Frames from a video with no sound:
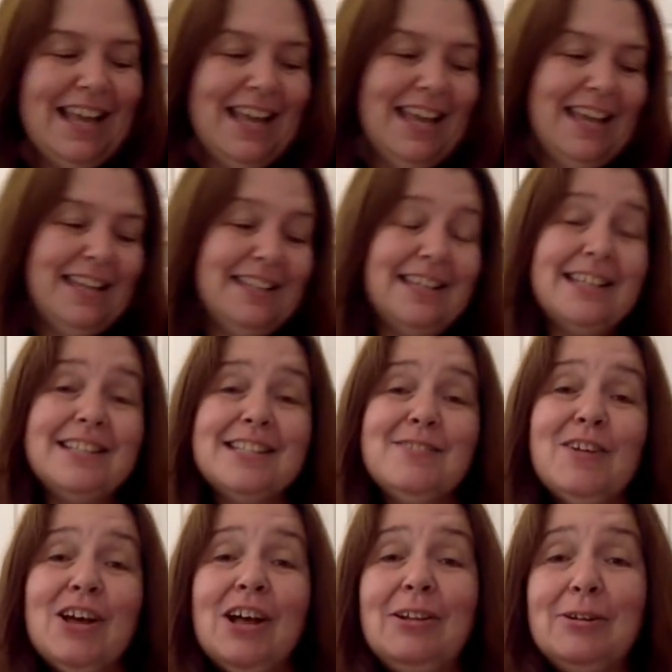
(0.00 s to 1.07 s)
And it's
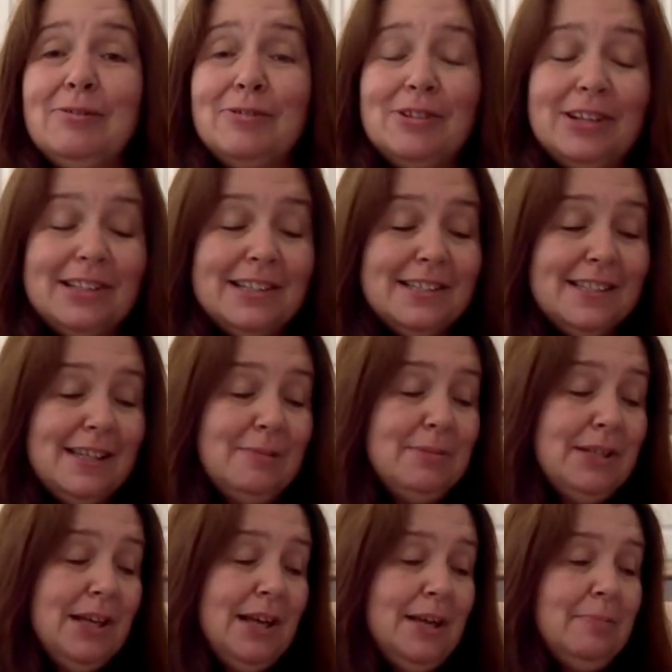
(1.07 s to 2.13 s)
colorful at the same
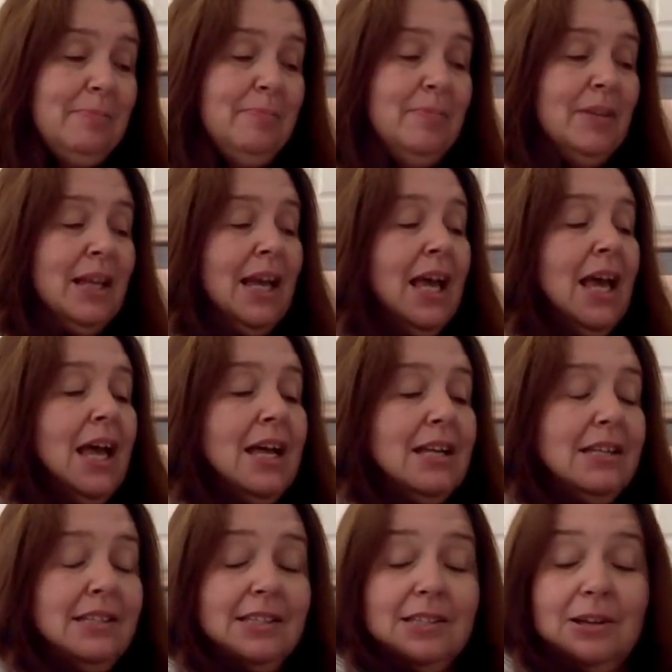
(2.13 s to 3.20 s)
time.
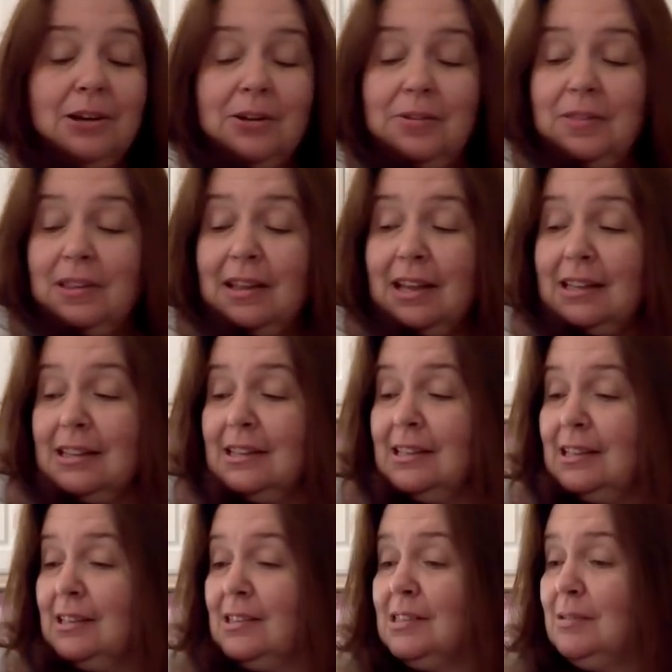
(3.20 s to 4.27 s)
So that
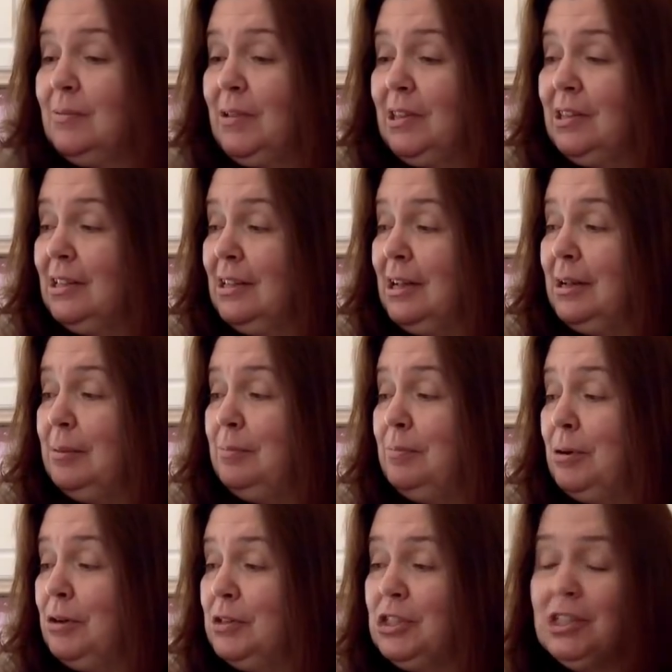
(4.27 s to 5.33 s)
is one thing I
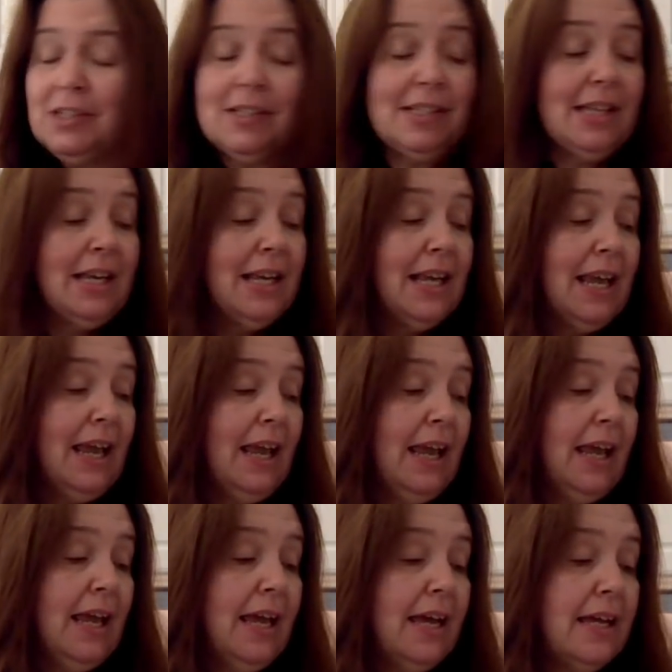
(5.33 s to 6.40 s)
purchased.
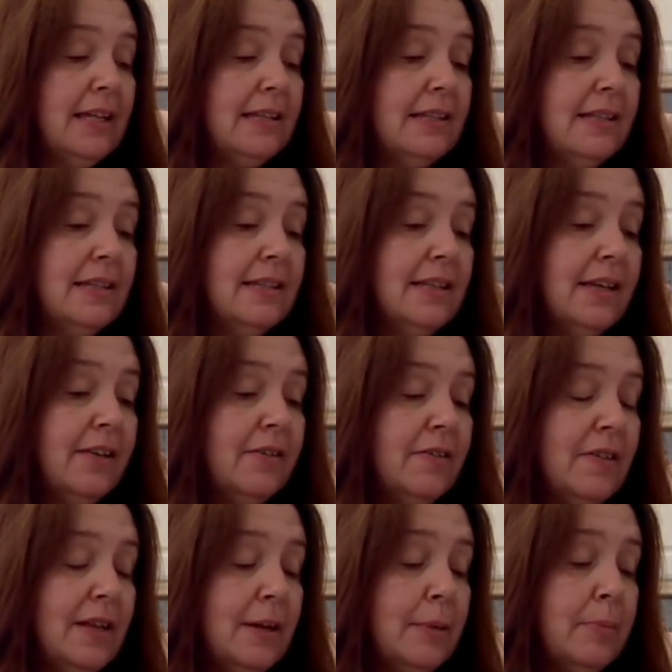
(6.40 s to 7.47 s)
And the other
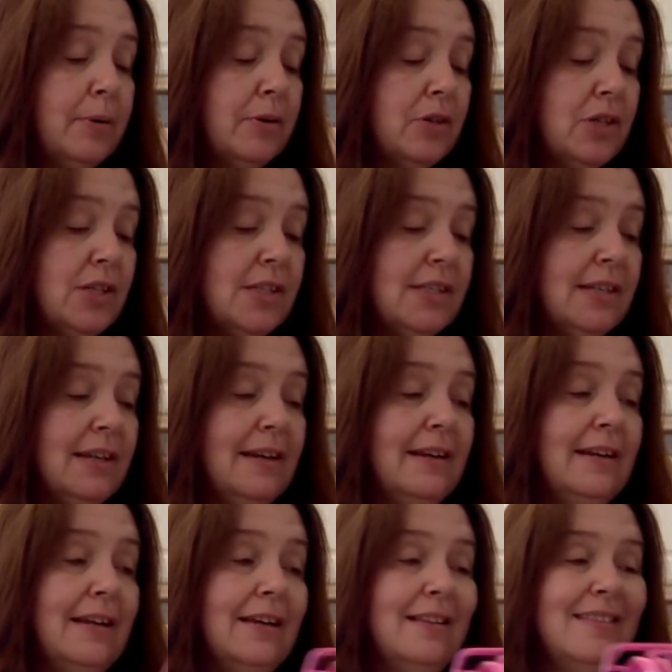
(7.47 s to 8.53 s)
thing I purchased,
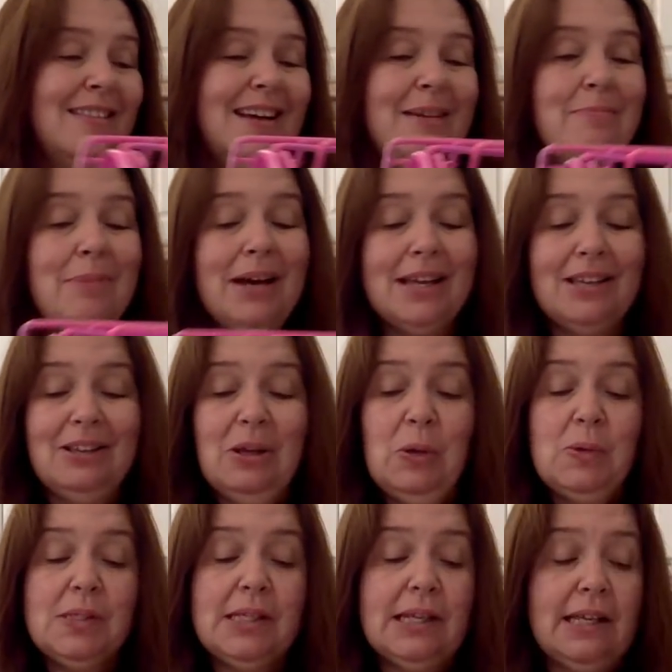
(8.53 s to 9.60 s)
and I might
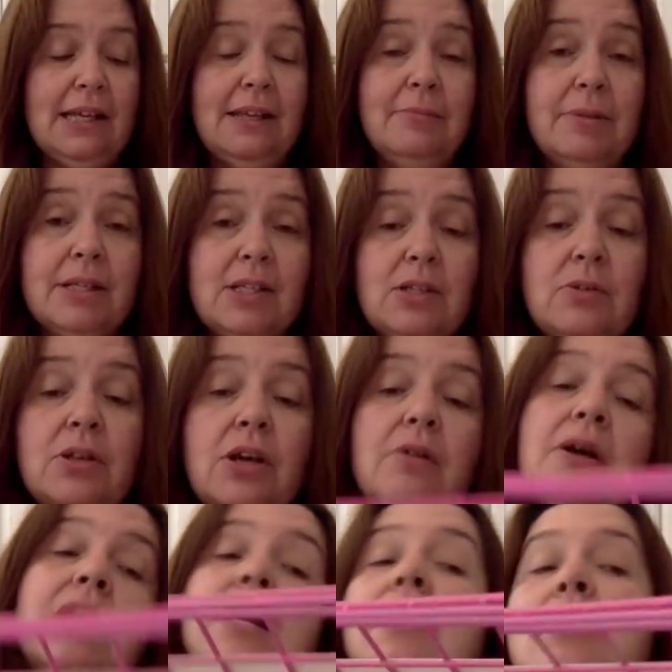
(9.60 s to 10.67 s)
use it in my studio,
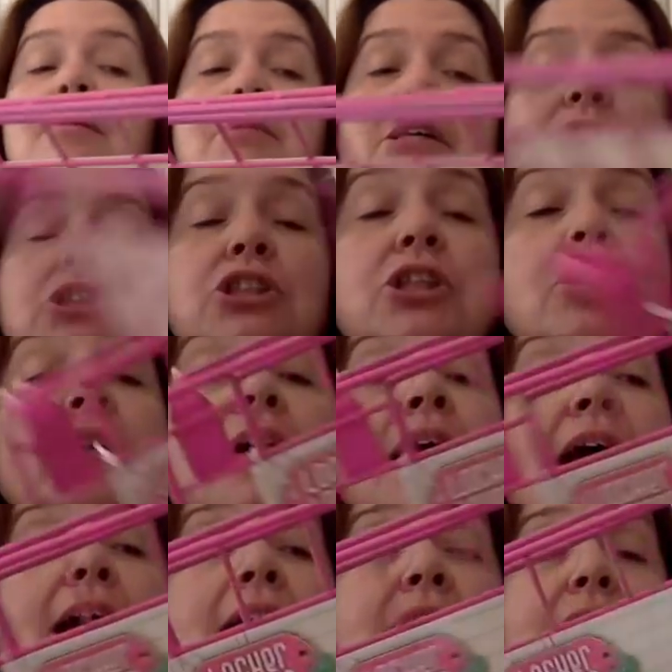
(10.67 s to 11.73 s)
not sure,
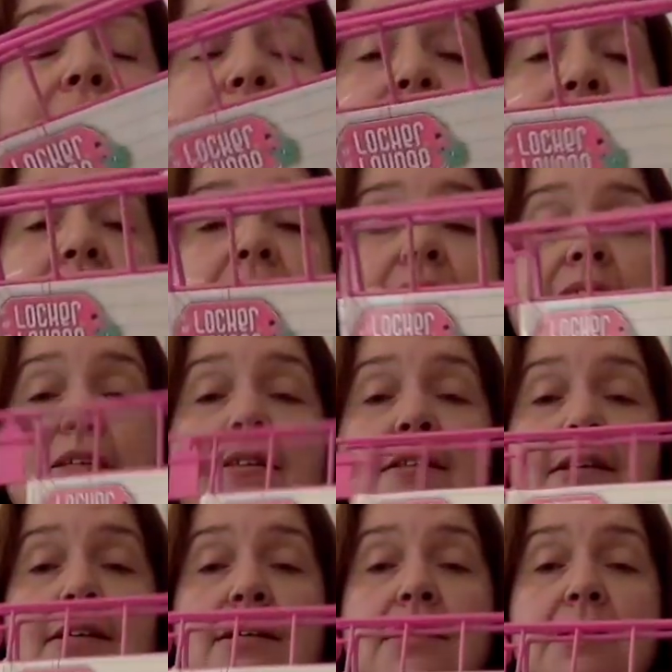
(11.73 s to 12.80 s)
is
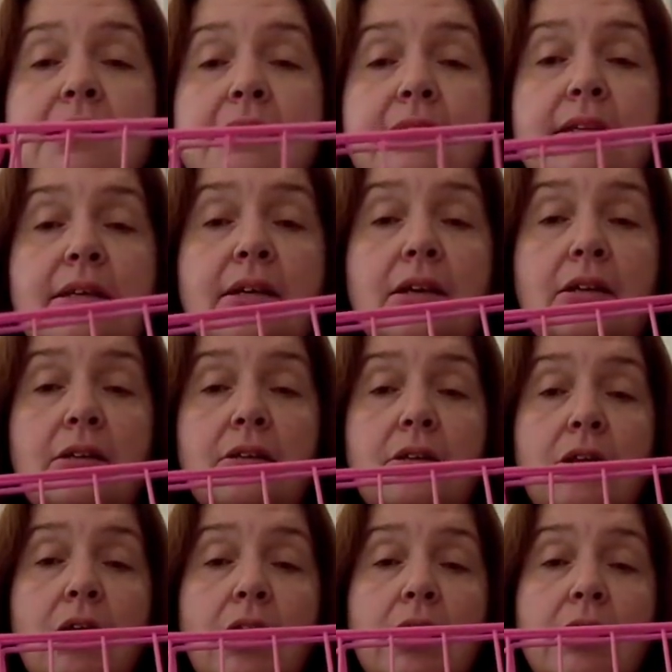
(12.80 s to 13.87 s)
this
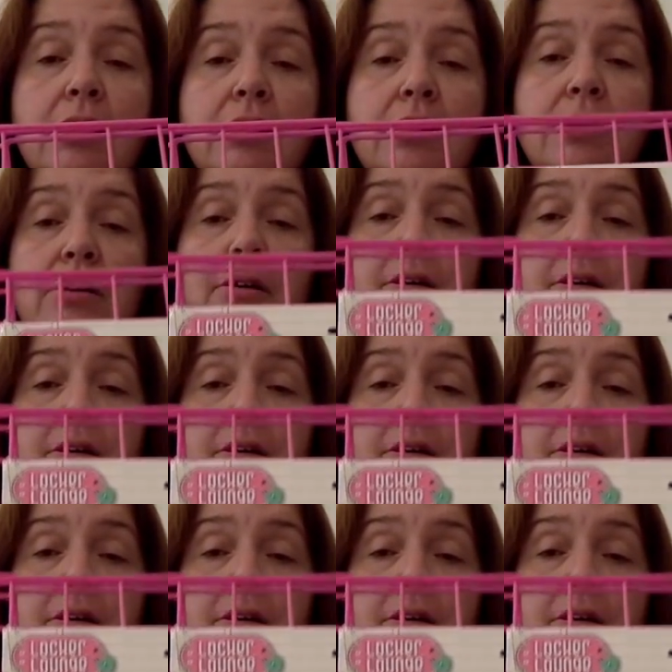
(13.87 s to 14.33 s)
locker